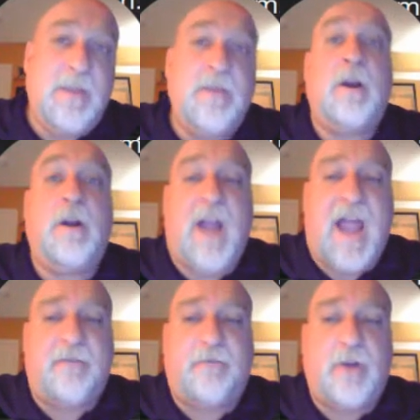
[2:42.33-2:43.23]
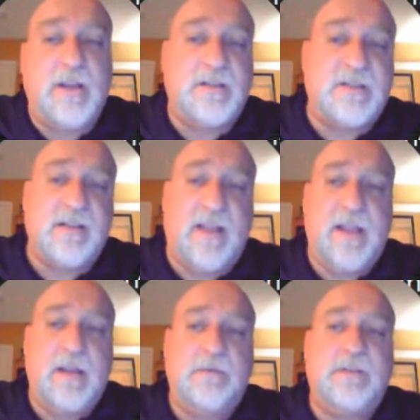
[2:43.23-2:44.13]
be there are African
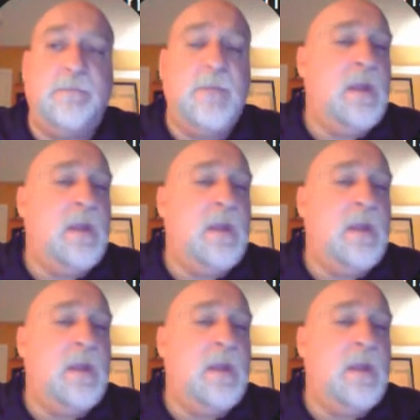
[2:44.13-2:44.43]
slaves.